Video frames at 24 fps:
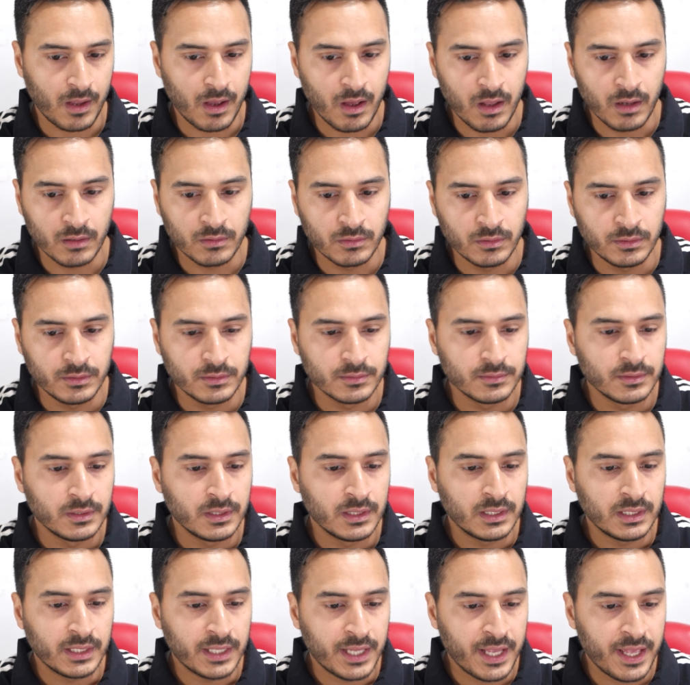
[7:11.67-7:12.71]
All good.
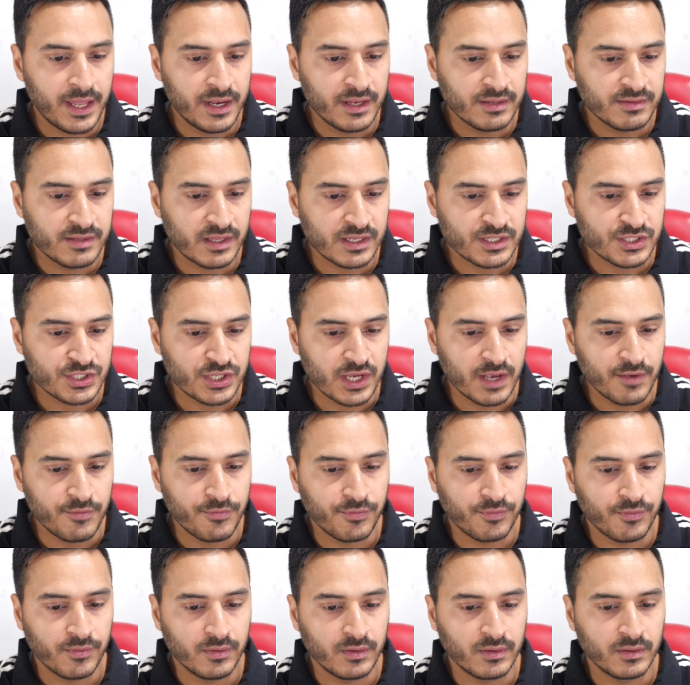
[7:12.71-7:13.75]
Here is the
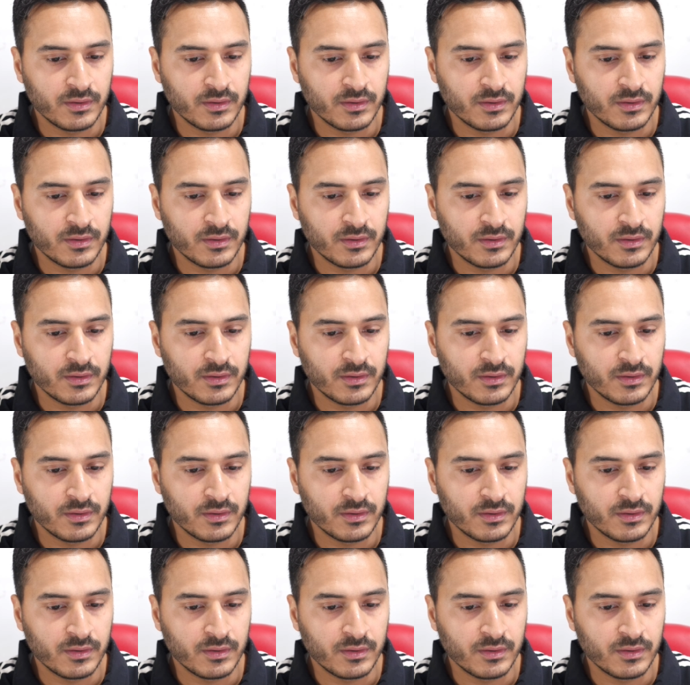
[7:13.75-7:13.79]
chef